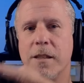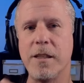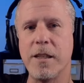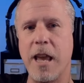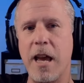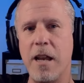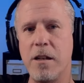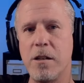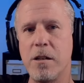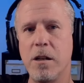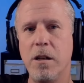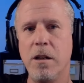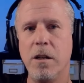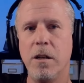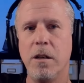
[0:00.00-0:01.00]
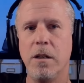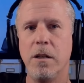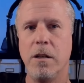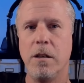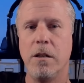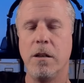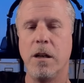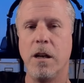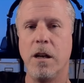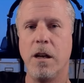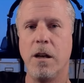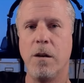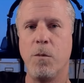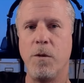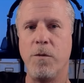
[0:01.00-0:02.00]
sketch
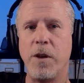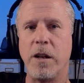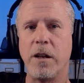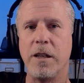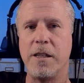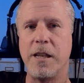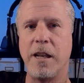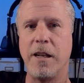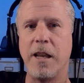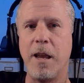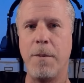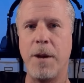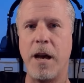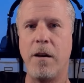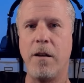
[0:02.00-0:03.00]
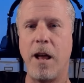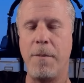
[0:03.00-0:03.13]
when Final Cut 10 came out?